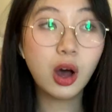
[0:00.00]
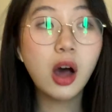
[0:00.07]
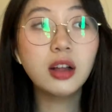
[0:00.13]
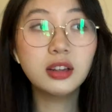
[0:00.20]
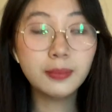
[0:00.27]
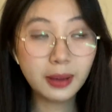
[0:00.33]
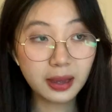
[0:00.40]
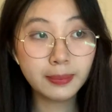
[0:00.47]
All
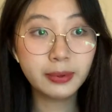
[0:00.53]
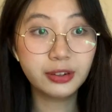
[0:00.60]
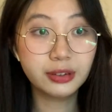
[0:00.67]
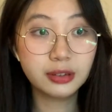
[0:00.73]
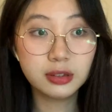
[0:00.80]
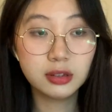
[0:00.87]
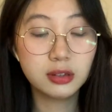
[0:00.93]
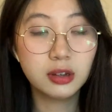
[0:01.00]
the
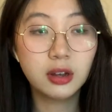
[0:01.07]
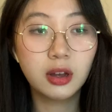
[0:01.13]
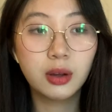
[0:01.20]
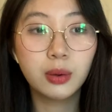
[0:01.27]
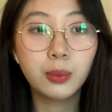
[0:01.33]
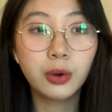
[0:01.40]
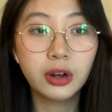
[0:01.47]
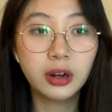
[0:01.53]
papers
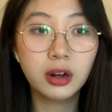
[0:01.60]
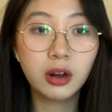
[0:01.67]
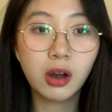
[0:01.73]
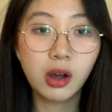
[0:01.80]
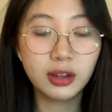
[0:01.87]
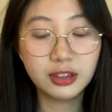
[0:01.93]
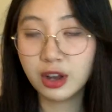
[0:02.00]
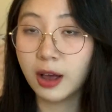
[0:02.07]
were
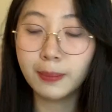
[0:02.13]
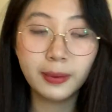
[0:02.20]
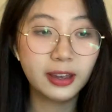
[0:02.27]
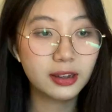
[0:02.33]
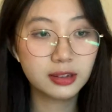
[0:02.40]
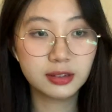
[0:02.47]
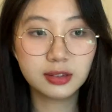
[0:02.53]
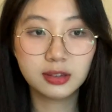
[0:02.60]
on
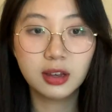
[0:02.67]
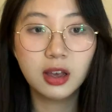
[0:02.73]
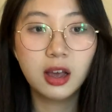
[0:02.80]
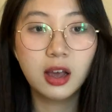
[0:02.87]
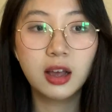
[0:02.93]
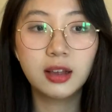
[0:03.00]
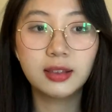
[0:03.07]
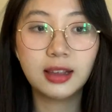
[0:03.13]
topics
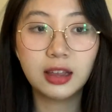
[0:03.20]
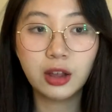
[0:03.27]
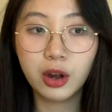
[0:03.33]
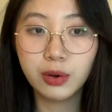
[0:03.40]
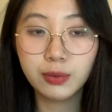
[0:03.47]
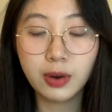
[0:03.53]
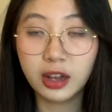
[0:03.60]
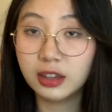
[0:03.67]
that
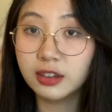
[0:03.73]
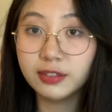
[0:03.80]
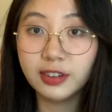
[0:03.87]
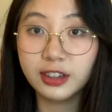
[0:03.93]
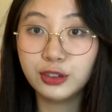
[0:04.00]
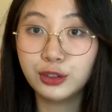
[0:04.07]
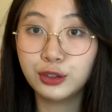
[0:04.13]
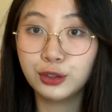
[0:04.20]
are
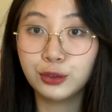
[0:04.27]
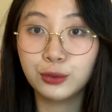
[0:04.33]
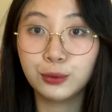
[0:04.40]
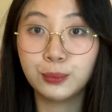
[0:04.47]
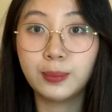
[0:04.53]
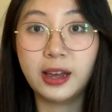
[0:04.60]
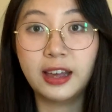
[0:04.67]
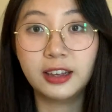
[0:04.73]
relevant to
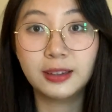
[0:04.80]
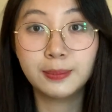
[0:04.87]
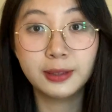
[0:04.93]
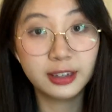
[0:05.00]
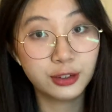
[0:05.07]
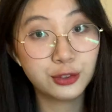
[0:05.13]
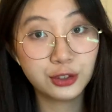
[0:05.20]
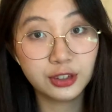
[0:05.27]
my
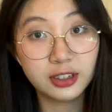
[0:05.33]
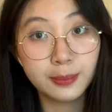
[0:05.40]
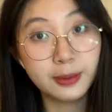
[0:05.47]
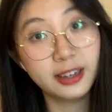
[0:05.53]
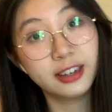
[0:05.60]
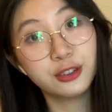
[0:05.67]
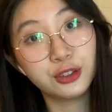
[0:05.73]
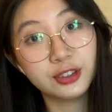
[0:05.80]
PhD
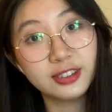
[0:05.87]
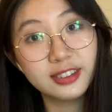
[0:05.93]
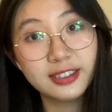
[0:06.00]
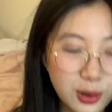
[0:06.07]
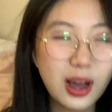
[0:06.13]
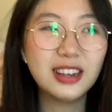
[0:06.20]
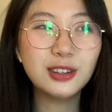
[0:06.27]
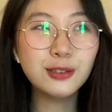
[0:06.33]
application.
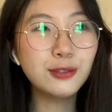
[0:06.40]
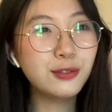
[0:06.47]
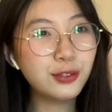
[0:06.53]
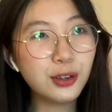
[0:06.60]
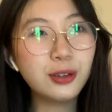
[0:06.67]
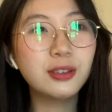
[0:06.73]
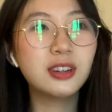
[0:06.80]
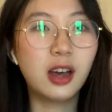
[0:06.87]
I don't
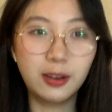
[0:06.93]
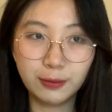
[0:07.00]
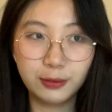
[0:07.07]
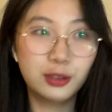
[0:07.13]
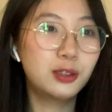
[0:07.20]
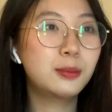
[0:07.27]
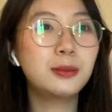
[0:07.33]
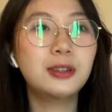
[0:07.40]
feel
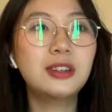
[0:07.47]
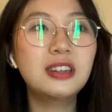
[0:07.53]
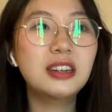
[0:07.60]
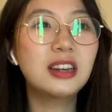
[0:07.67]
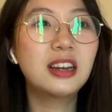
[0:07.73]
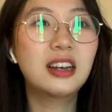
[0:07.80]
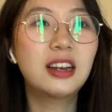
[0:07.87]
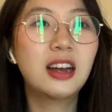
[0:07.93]
comfortable